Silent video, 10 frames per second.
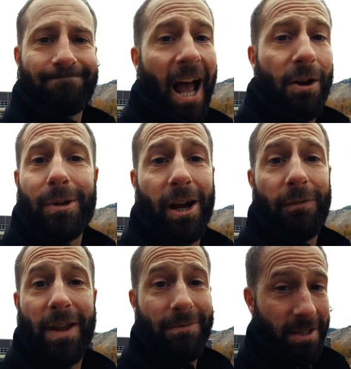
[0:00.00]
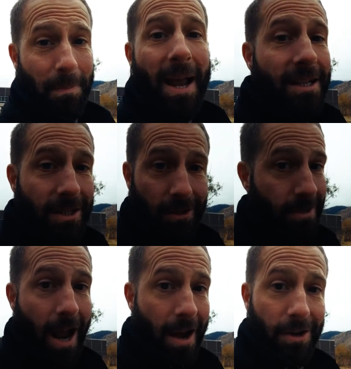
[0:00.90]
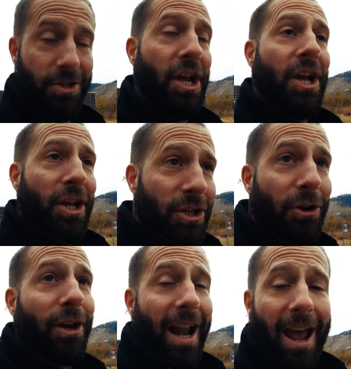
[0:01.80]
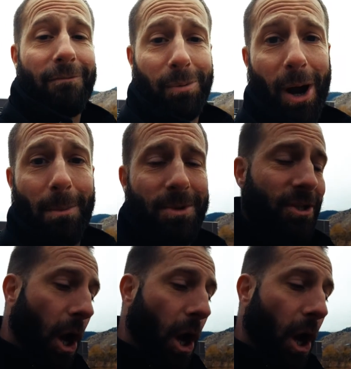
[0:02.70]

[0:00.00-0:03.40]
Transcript: I don't care if you have spikes in your tires, you're gonna have problems.